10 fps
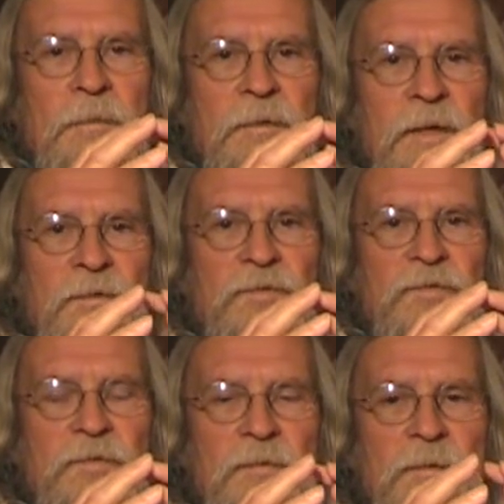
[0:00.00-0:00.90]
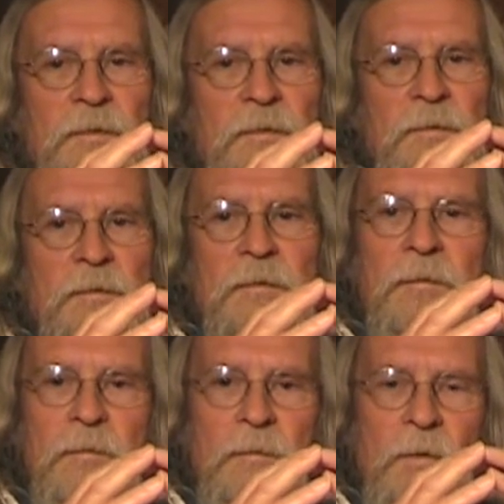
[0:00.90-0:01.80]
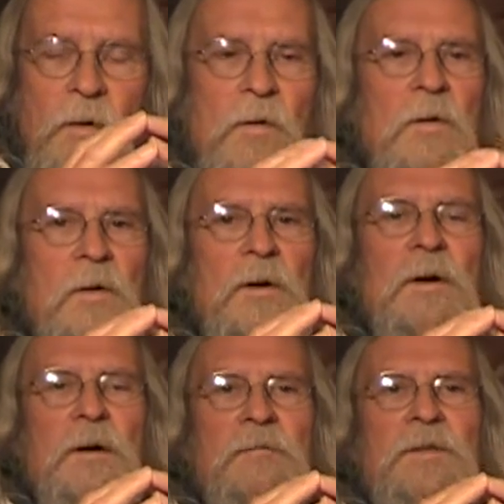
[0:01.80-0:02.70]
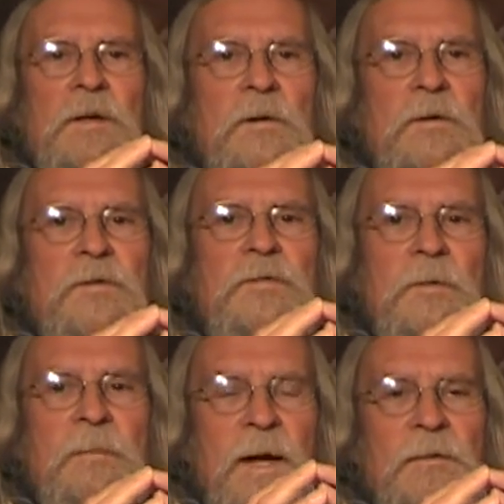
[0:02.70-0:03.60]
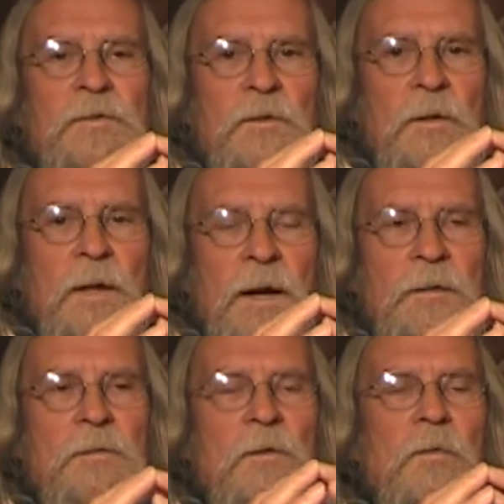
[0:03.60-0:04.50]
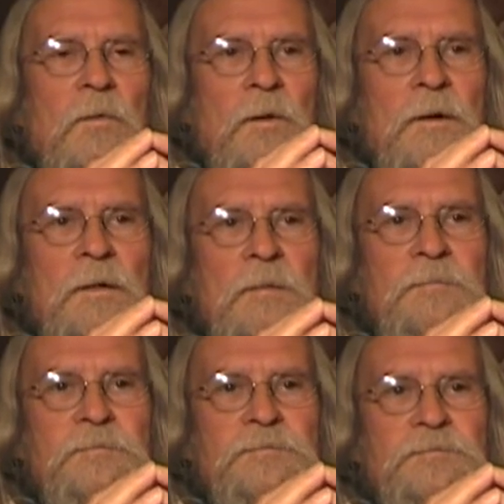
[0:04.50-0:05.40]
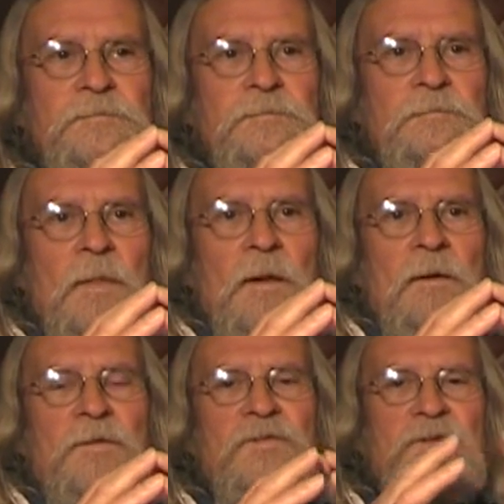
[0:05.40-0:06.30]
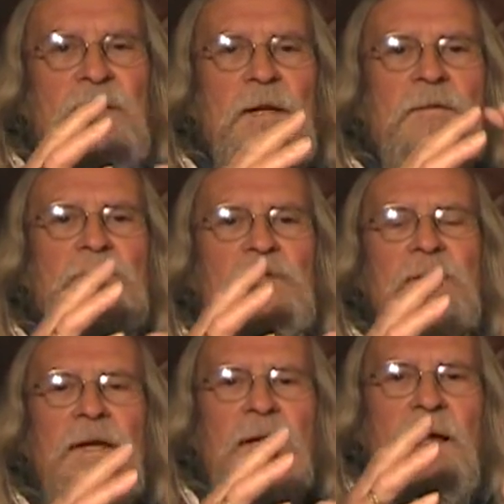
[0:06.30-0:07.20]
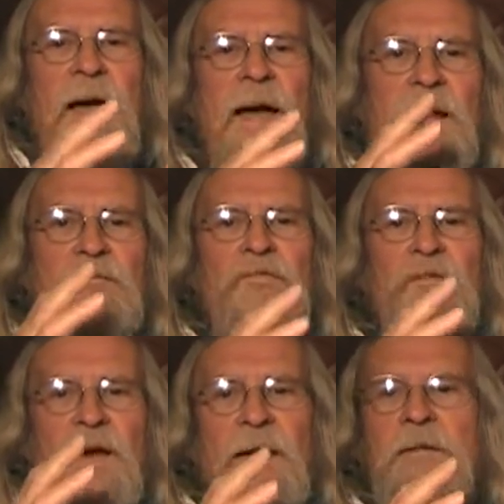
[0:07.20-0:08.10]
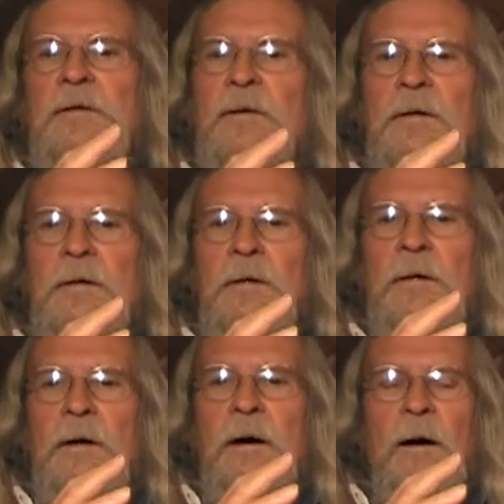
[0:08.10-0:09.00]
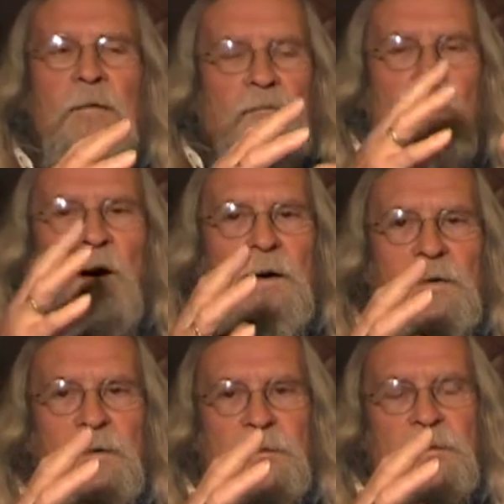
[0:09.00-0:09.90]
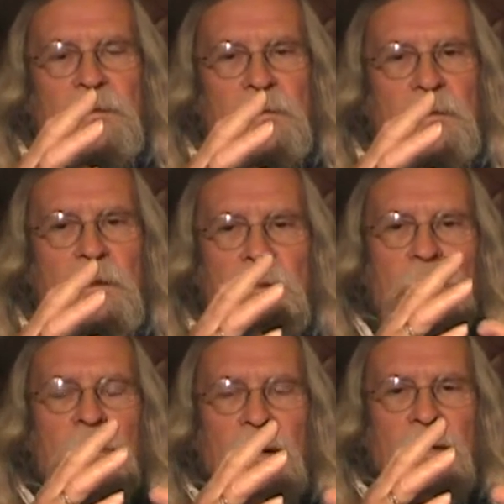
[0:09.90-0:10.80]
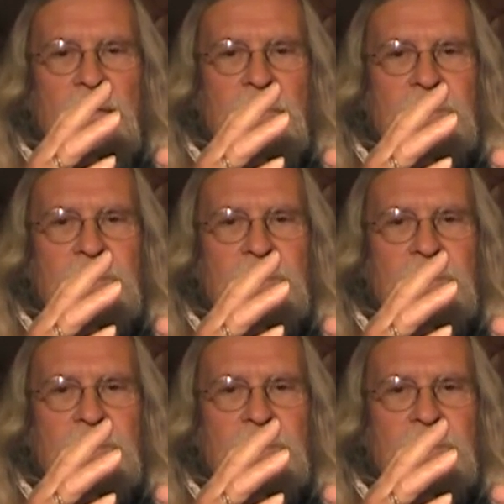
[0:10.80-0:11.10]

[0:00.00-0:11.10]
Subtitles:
this core of the earth, the mantle and the core, since the advent of water on the planet.